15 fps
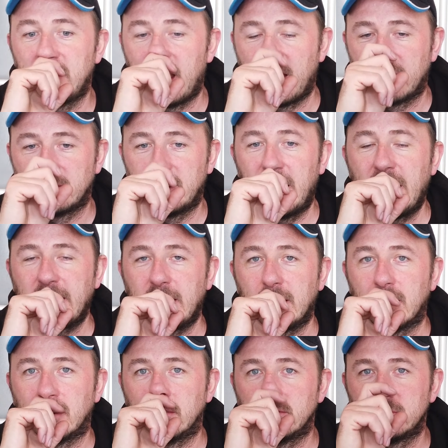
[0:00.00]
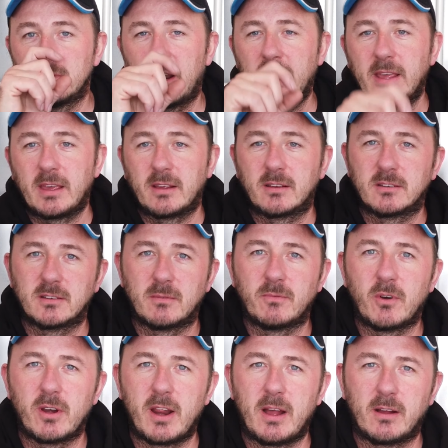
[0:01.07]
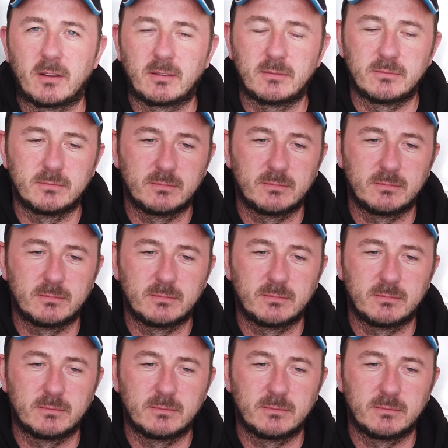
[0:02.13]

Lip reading: Yeah, leg it though. Leg it, because I'm running out of...